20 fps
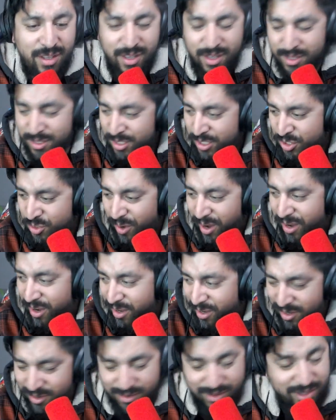just try it
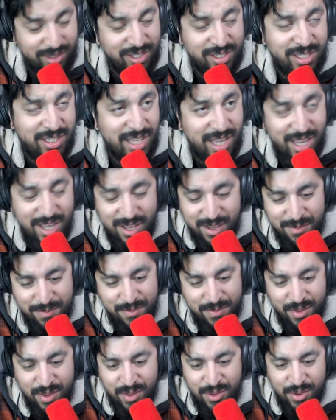out on the sim,
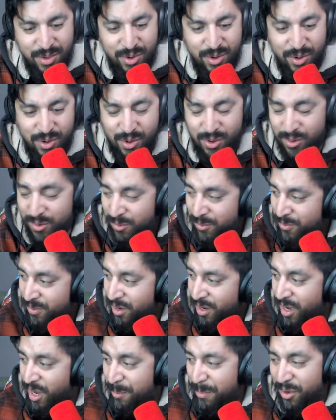you know.
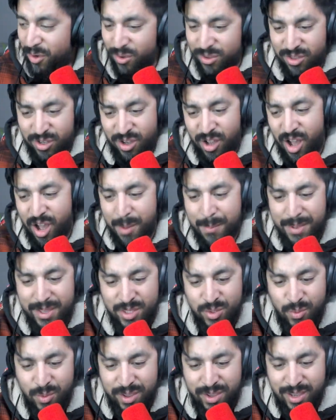Let me know in the
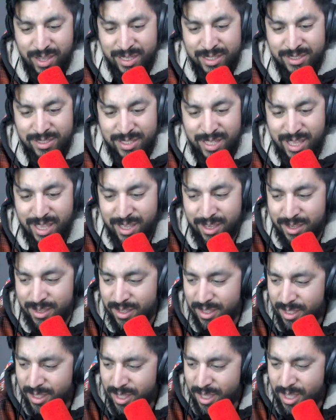comments what you guys think.
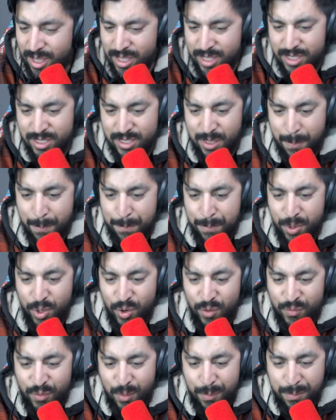It's a
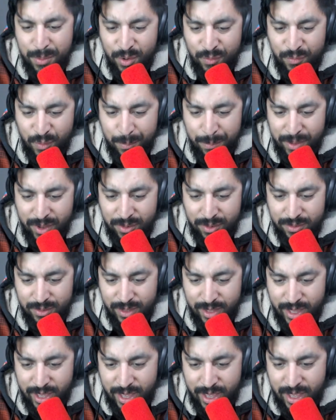beautiful build,
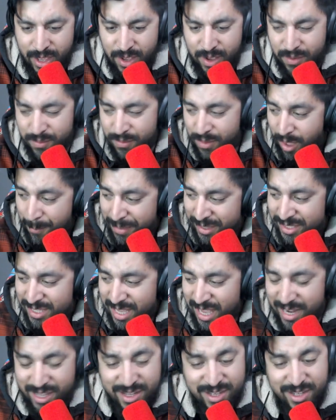and I'm
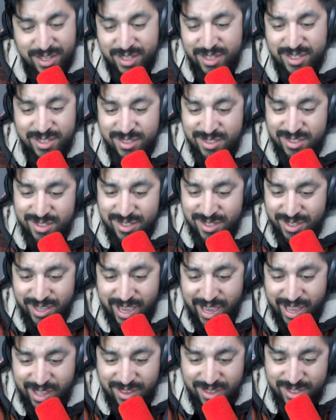excited because
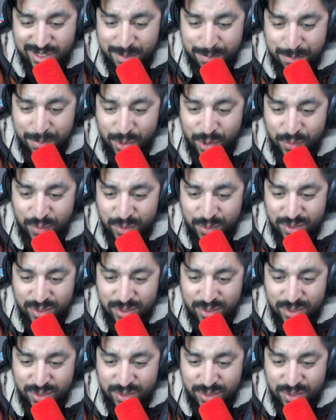yeah, this is a beautiful,